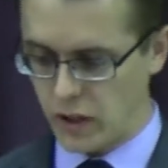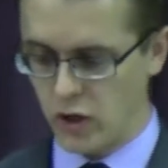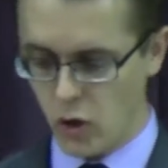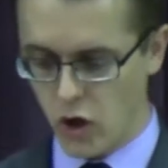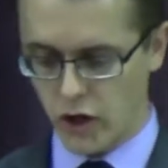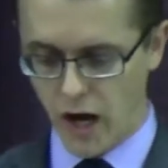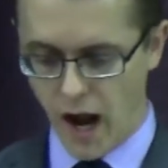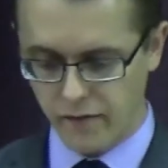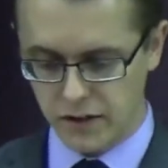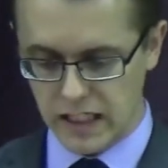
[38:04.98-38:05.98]
we no longer
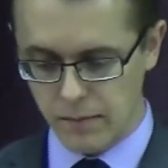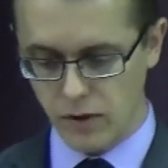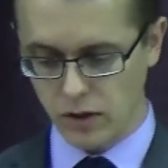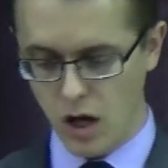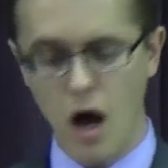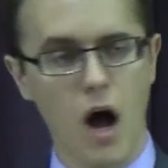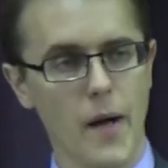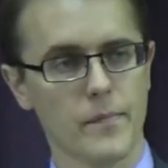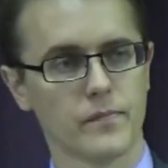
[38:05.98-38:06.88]
have to keep the law.